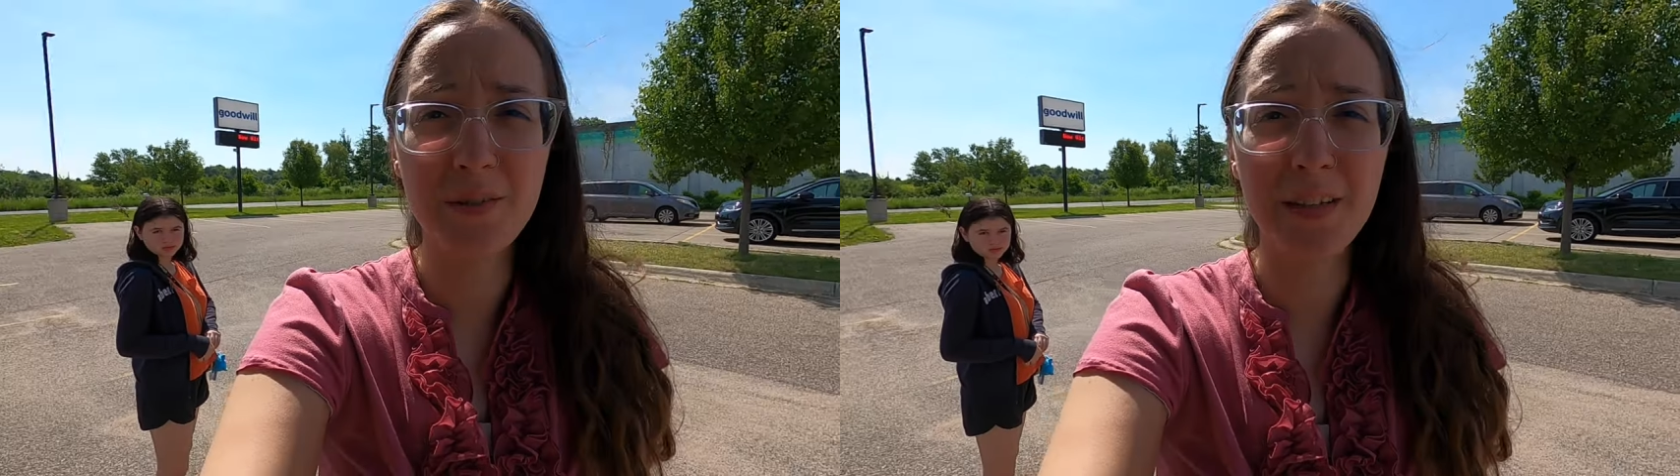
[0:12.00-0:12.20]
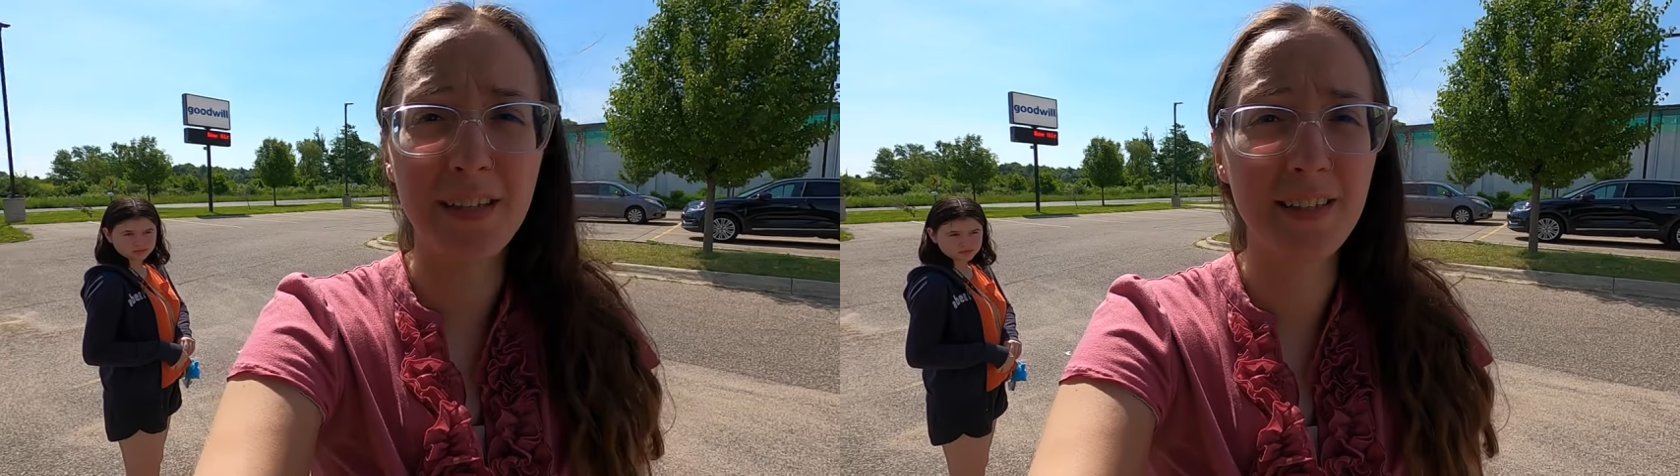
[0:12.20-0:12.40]

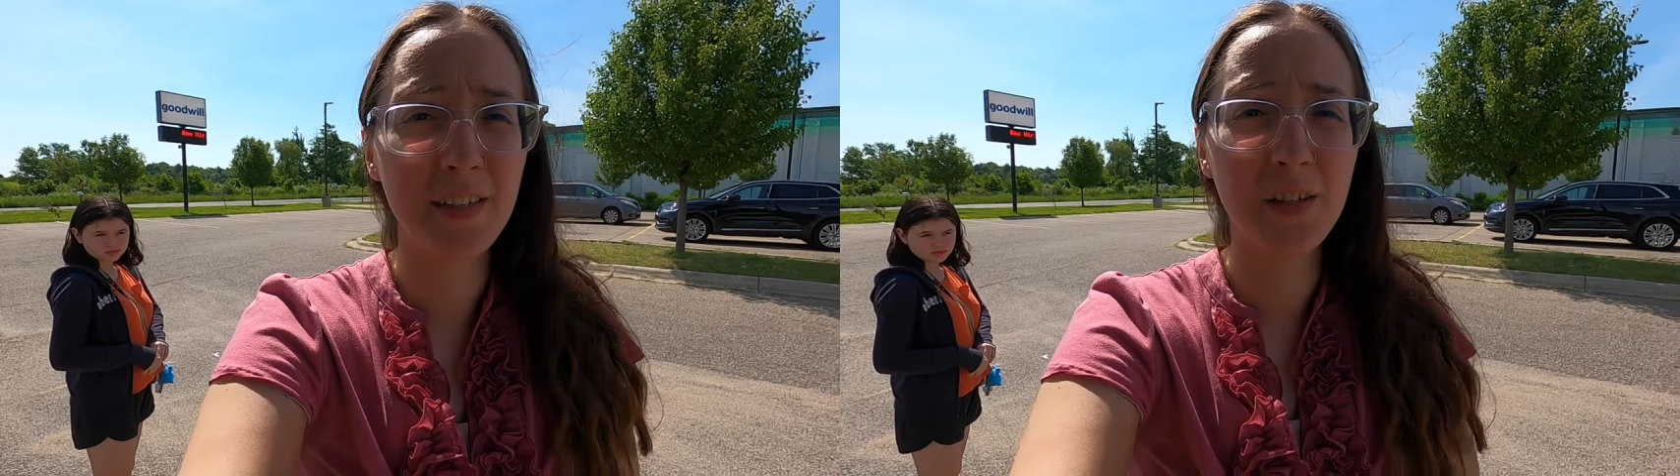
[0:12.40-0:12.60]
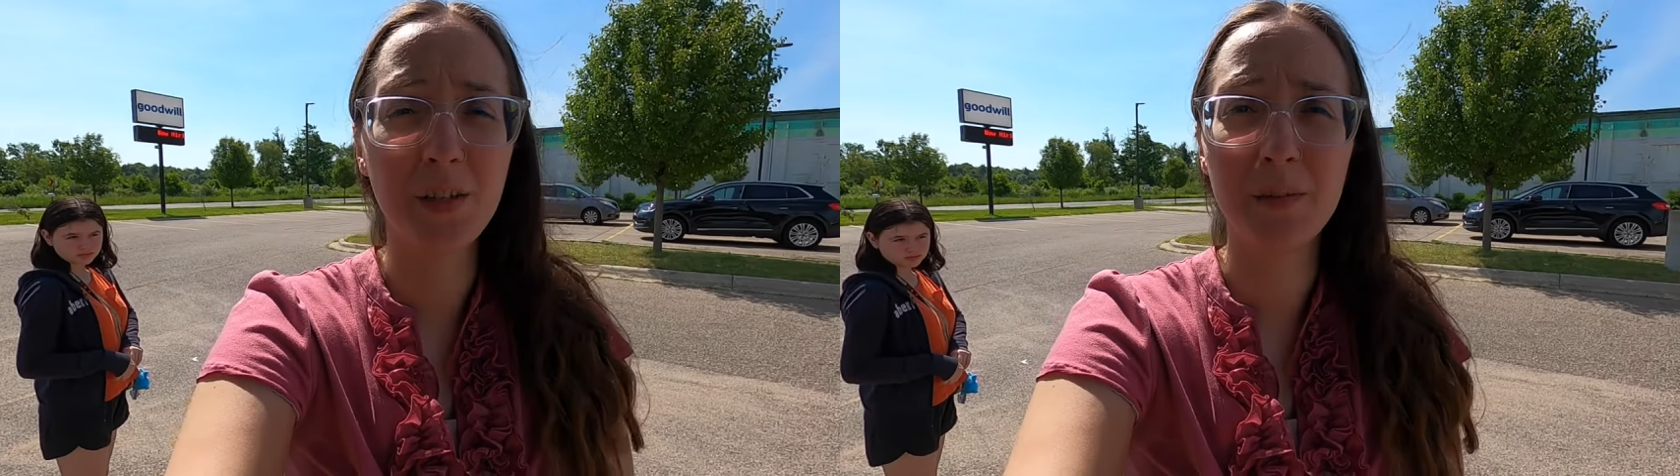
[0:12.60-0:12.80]
Doing a
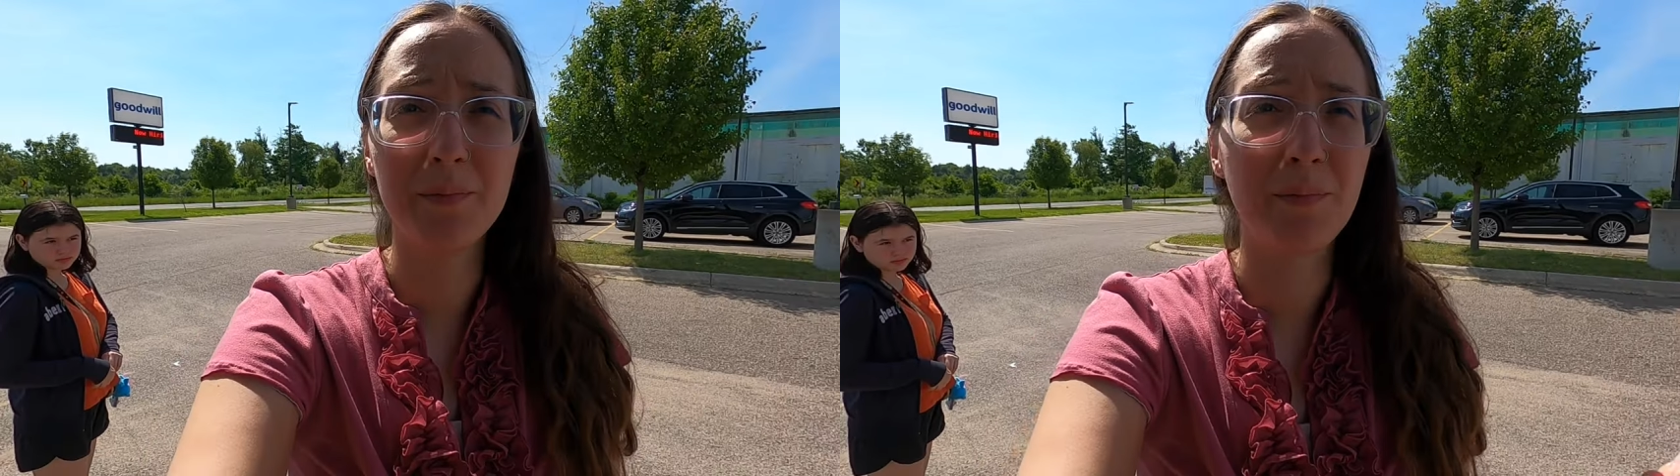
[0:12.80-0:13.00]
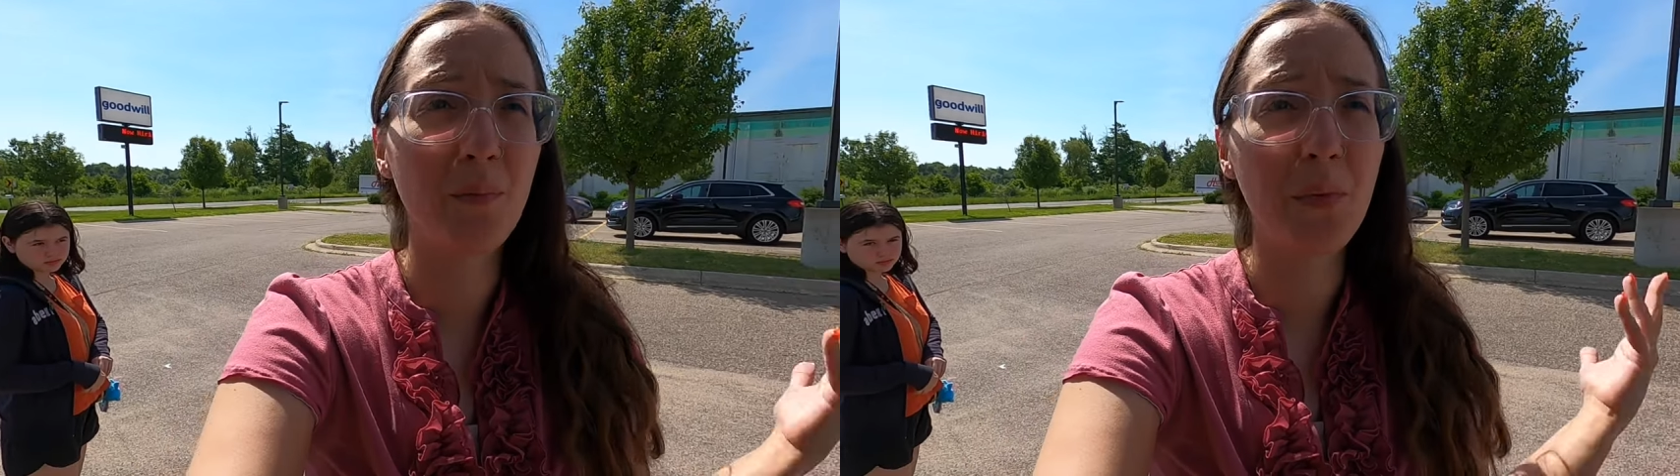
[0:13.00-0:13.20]
little
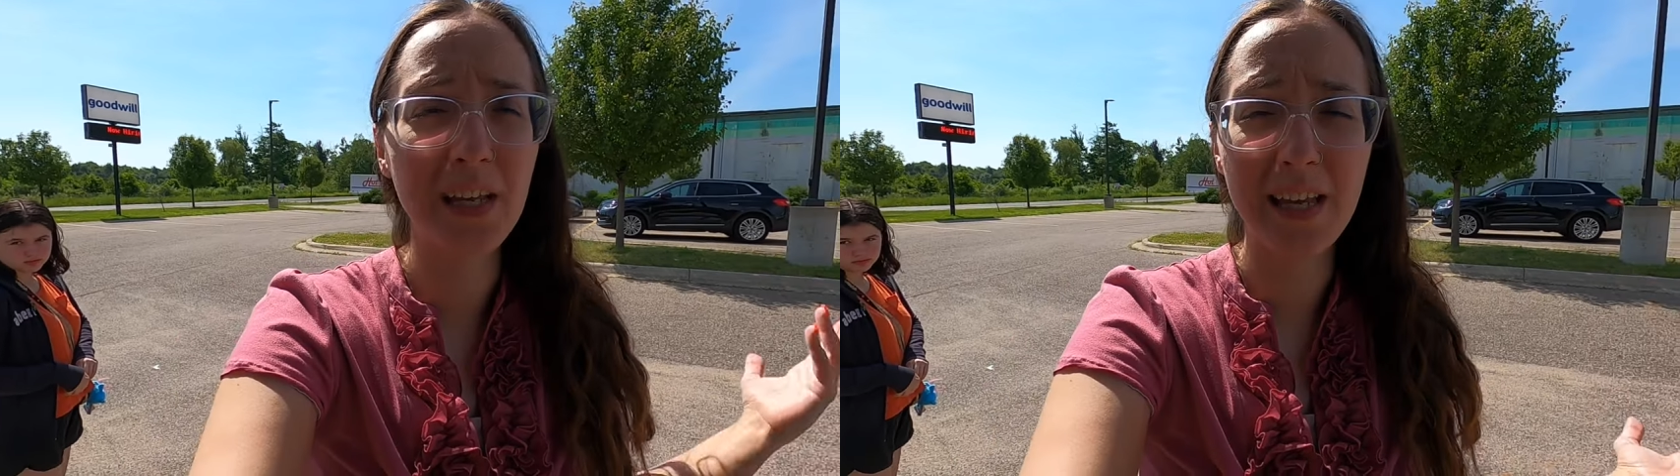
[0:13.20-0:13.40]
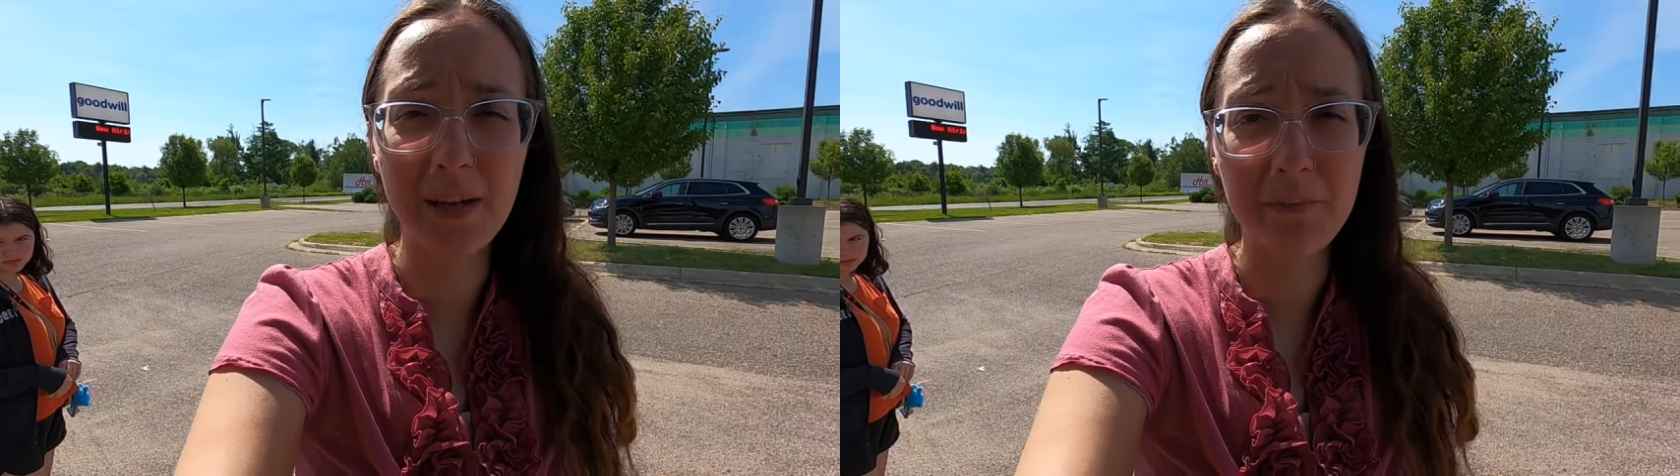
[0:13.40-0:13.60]

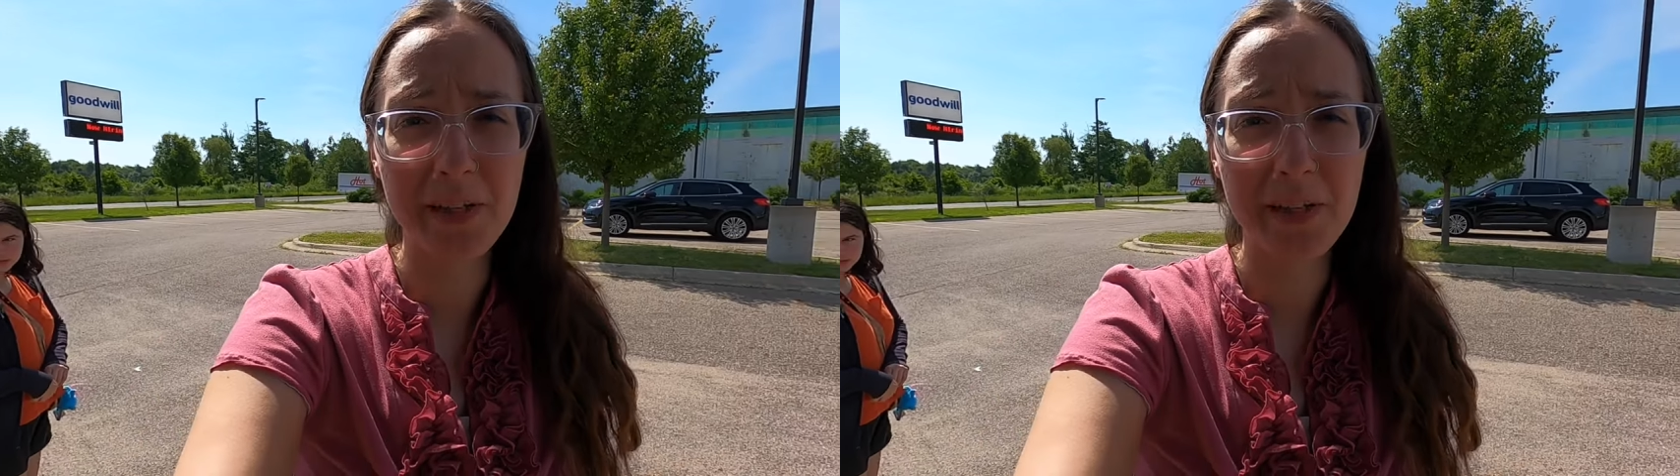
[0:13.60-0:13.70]
weekend